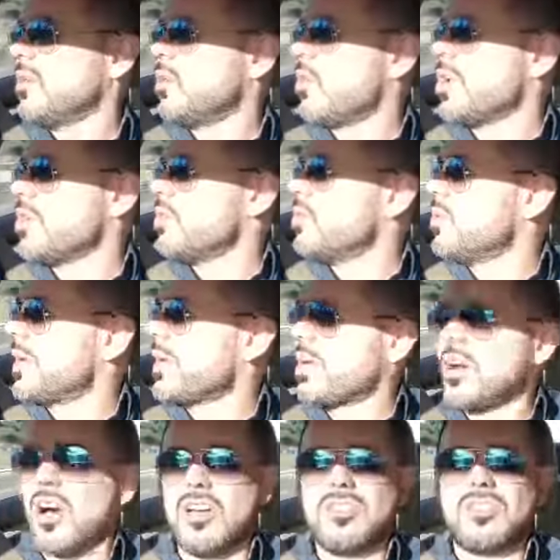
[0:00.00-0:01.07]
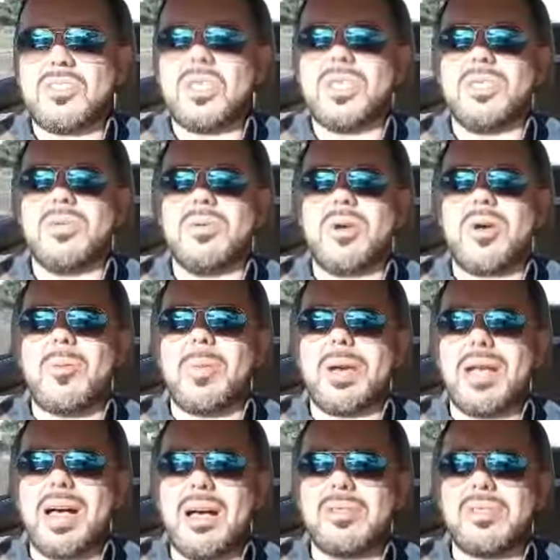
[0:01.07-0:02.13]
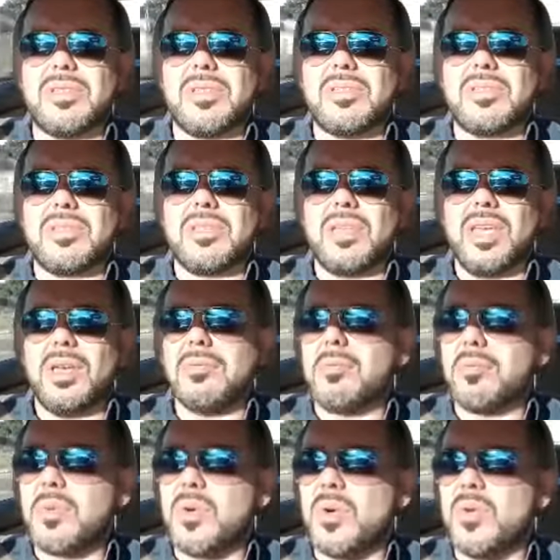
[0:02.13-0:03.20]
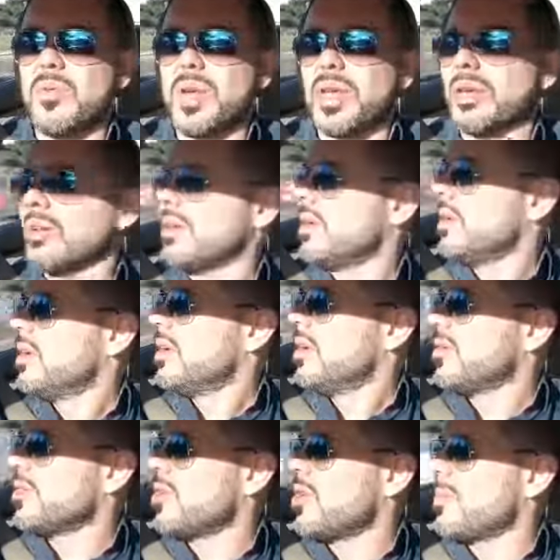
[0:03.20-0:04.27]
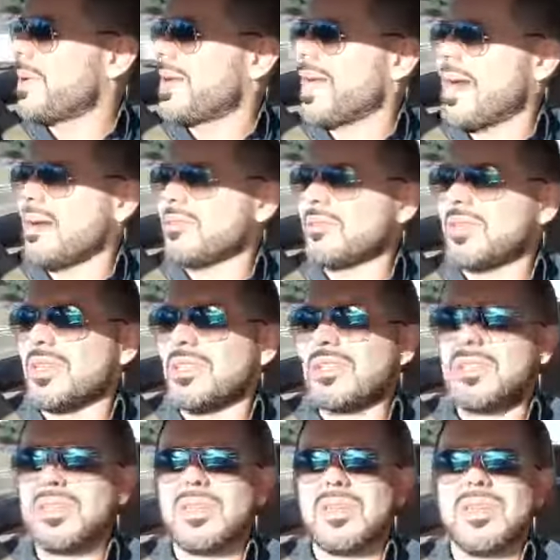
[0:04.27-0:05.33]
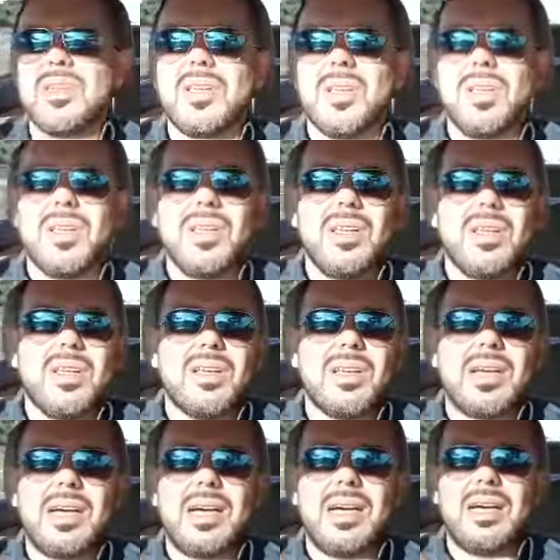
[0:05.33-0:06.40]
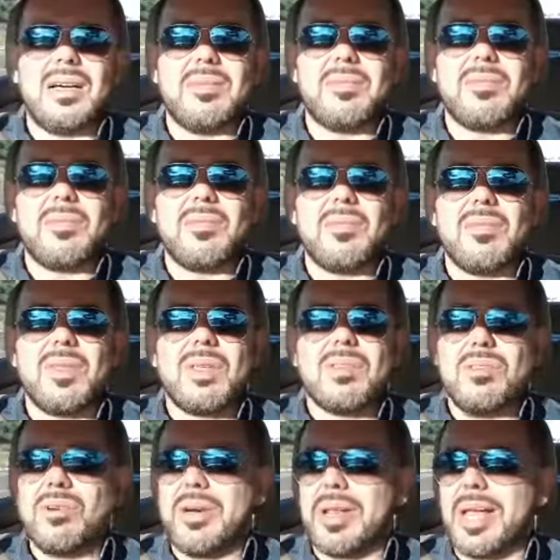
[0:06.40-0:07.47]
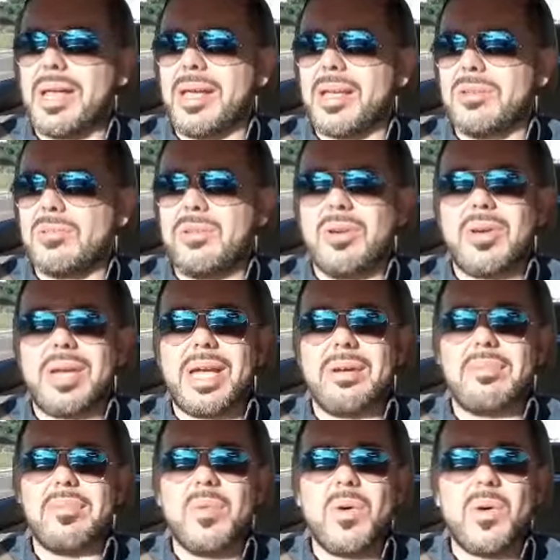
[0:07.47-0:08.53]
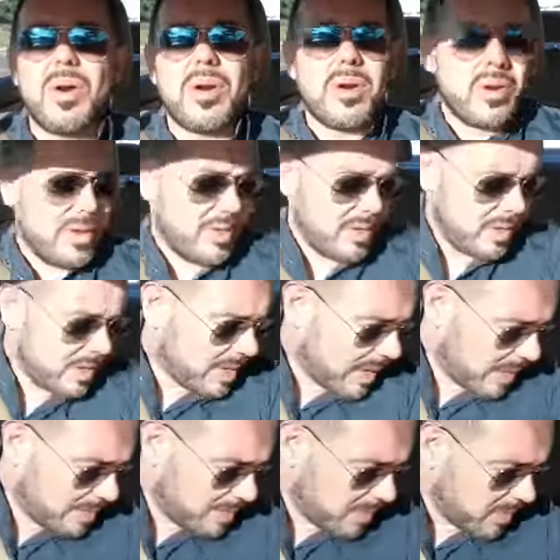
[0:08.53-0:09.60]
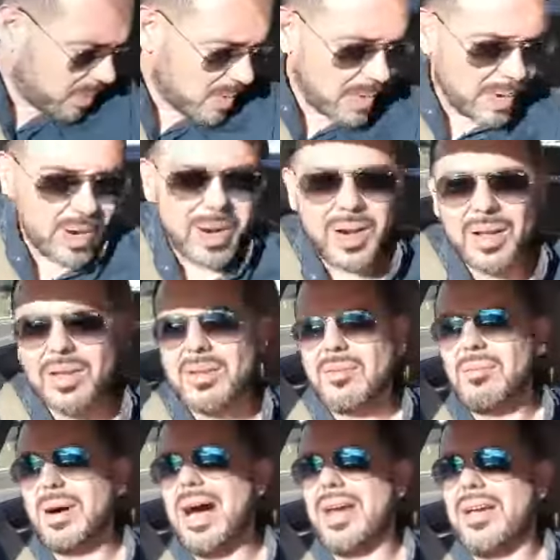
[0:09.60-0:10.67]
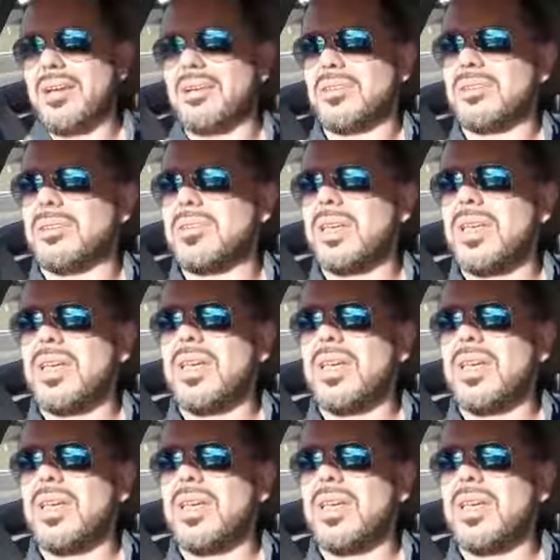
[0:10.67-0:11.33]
where you're constantly doing open houses, improving on your open houses, you're gonna get more and more buyers.